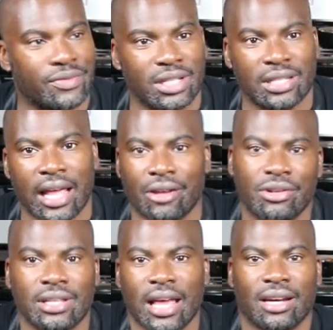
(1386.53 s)
It's just like you
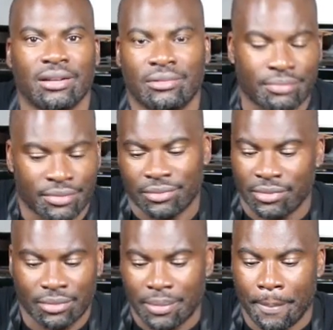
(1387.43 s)
just kind
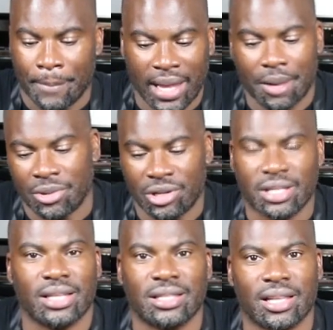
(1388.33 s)
of, bam, you
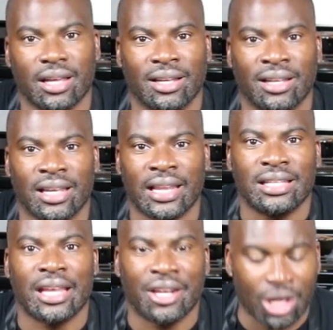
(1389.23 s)
just get stuck. And
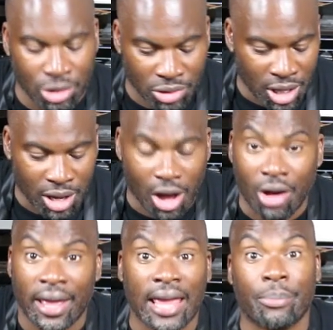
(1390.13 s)
next thing you know,
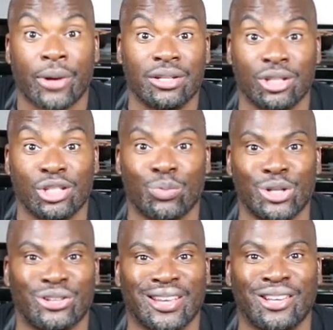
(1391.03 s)
all heck breaks loose
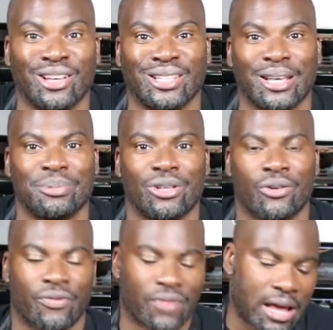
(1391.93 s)
once you get hooked up.
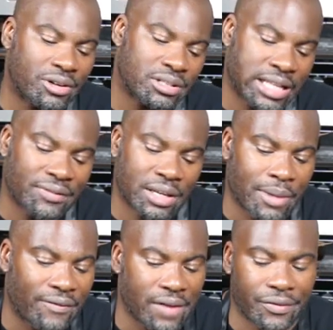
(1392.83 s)
So flounder is definitely
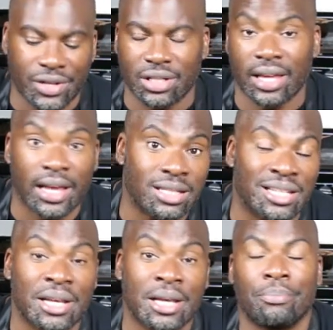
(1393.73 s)
my favorite fish to catch,
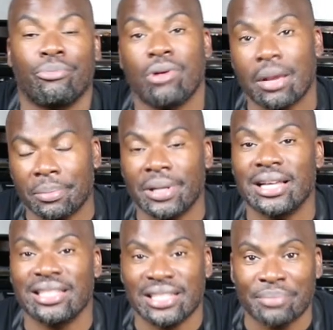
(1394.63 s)
probably
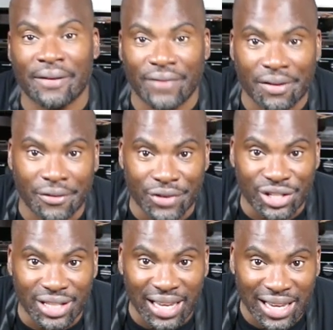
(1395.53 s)
because it's my favorite
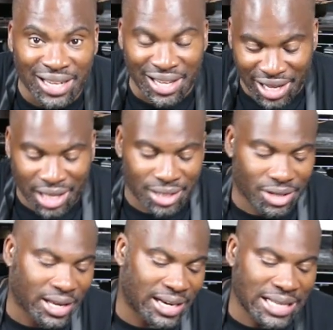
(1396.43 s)
fish to eat. So
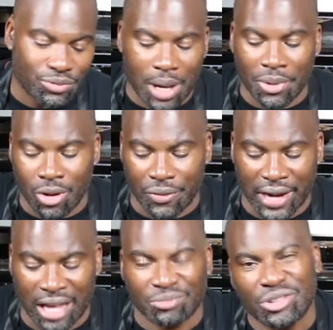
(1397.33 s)
yeah, that's where I'm gonna go for
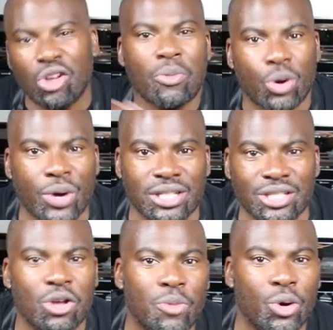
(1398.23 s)
now. No more
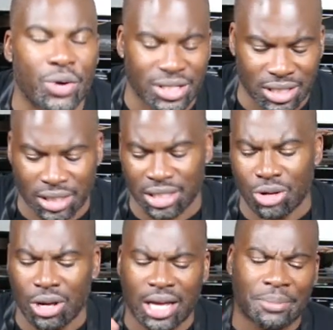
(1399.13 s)
questions.
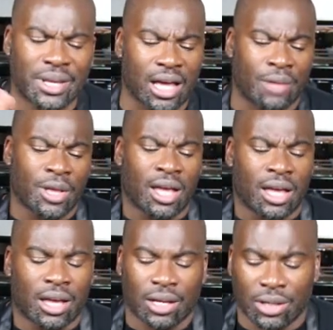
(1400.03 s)
So yeah,
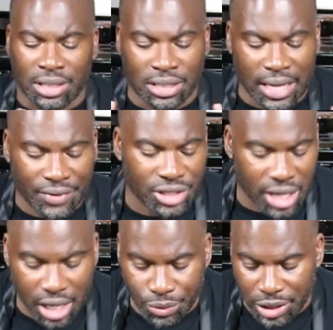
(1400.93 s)
definitely
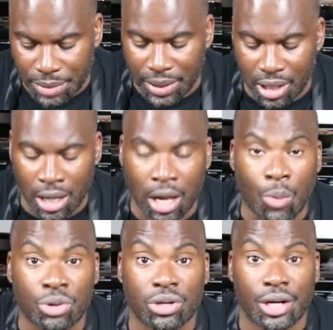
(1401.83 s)
check out the recipe, y'all. I
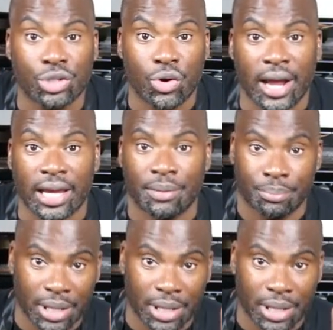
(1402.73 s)
want y'all to try it.